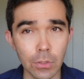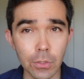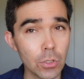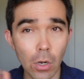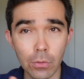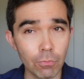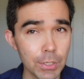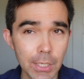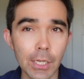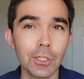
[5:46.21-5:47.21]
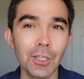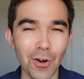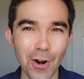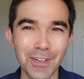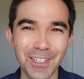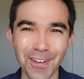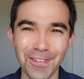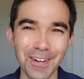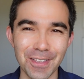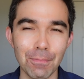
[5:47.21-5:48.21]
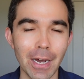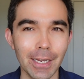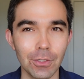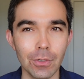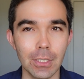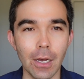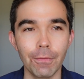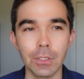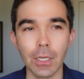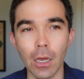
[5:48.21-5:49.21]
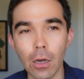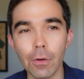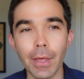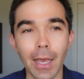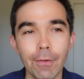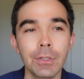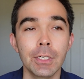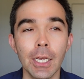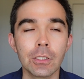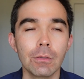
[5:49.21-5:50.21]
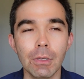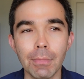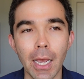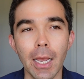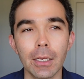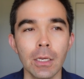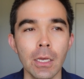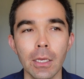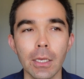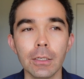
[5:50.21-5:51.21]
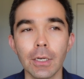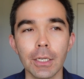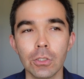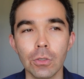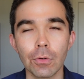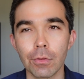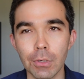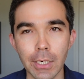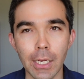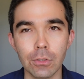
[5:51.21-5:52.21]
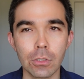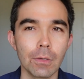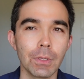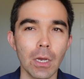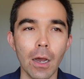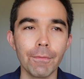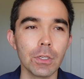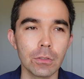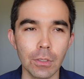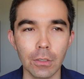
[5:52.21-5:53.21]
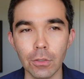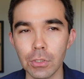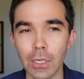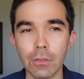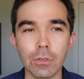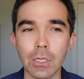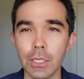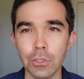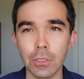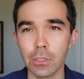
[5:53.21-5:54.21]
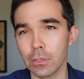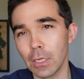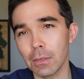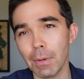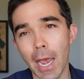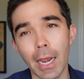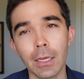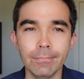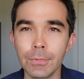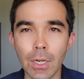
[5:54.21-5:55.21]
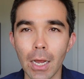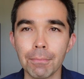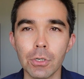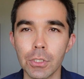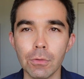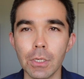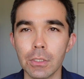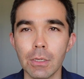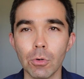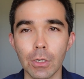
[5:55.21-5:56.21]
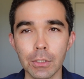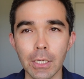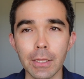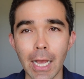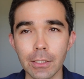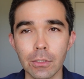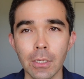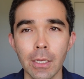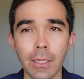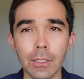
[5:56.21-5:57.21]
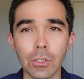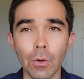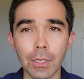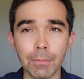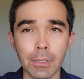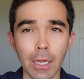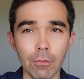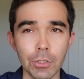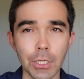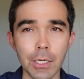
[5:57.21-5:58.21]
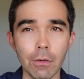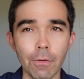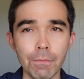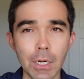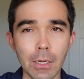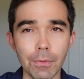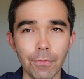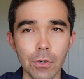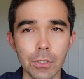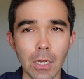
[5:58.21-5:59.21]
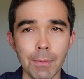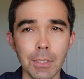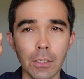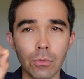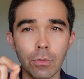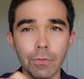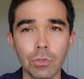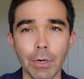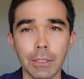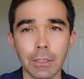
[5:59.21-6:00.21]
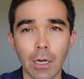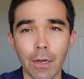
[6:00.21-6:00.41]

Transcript: You don't resist the urge to fill in the blanks yourself and say, oh, they haven't texted me back in like two or three days or something. Obviously, they're losing interest. I should just slink back, not pursue this anymore. Because again, that's that's going up to that crescendo of meeting up the first time and then sort of trailing